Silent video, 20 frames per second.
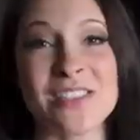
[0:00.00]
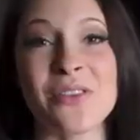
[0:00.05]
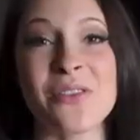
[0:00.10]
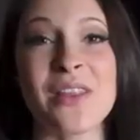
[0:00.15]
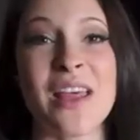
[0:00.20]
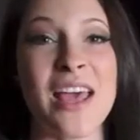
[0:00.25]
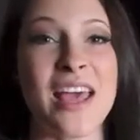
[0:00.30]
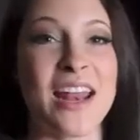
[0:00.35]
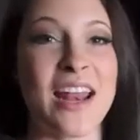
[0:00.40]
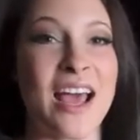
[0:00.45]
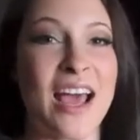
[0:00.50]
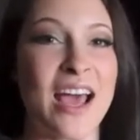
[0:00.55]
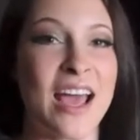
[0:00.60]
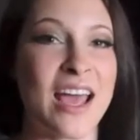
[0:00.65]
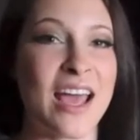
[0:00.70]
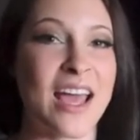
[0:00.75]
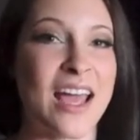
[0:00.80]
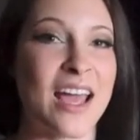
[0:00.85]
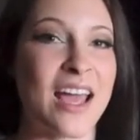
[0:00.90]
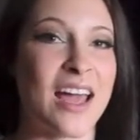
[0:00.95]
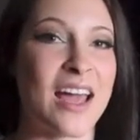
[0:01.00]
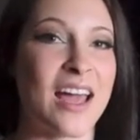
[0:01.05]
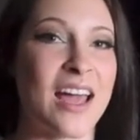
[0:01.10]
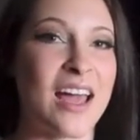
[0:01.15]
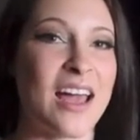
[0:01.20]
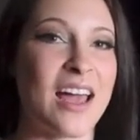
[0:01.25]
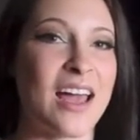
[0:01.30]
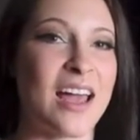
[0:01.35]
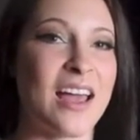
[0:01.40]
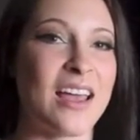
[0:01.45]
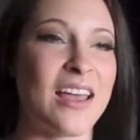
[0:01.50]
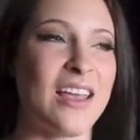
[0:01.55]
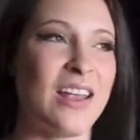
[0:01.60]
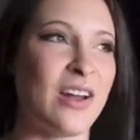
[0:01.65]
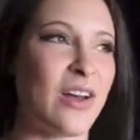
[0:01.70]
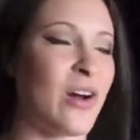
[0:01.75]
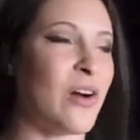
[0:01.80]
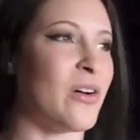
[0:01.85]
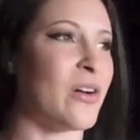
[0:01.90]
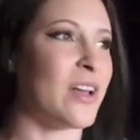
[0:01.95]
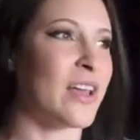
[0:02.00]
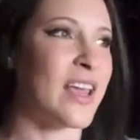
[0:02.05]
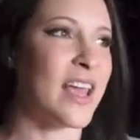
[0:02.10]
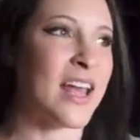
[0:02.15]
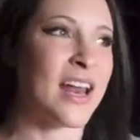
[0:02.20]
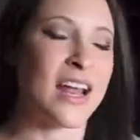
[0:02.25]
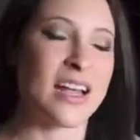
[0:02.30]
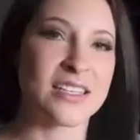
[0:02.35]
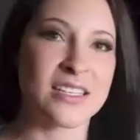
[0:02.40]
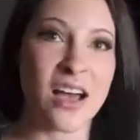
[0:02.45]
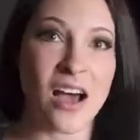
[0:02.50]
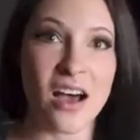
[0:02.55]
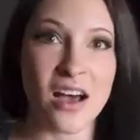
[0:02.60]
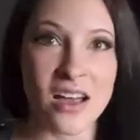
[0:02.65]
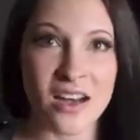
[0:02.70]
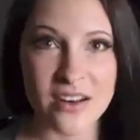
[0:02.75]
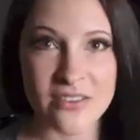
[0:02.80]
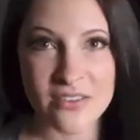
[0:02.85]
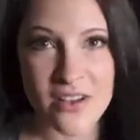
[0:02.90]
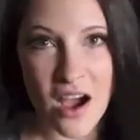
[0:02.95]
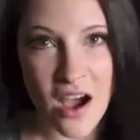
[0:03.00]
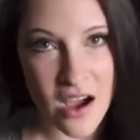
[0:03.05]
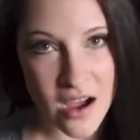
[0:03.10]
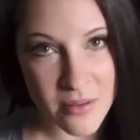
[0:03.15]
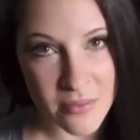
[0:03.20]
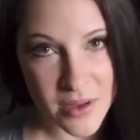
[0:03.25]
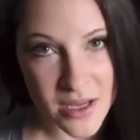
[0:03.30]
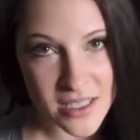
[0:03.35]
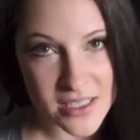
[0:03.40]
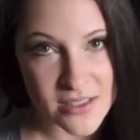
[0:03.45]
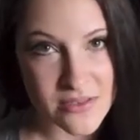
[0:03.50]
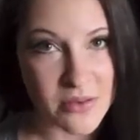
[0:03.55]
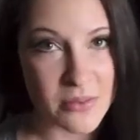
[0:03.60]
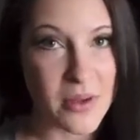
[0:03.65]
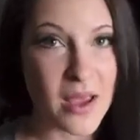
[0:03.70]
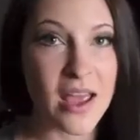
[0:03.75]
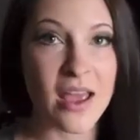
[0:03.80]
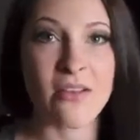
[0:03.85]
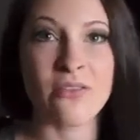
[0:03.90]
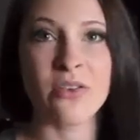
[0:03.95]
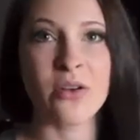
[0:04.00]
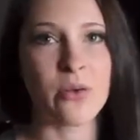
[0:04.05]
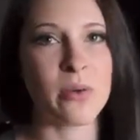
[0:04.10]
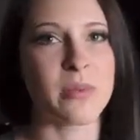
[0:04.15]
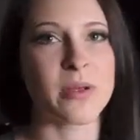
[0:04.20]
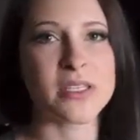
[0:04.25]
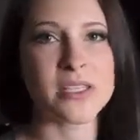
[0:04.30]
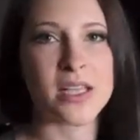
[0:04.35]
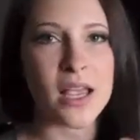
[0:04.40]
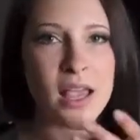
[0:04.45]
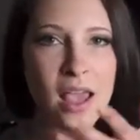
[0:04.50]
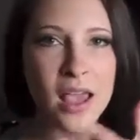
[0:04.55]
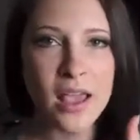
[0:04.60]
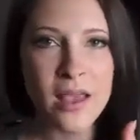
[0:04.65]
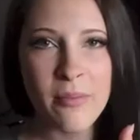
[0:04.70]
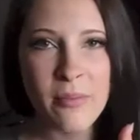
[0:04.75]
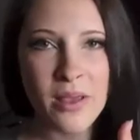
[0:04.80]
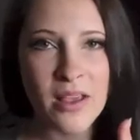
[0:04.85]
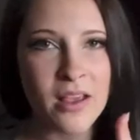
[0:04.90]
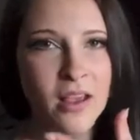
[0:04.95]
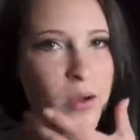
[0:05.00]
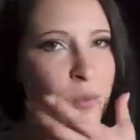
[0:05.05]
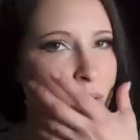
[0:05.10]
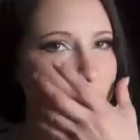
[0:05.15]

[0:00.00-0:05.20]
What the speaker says: So then I, you know, get a ton of comments from everyone because I came here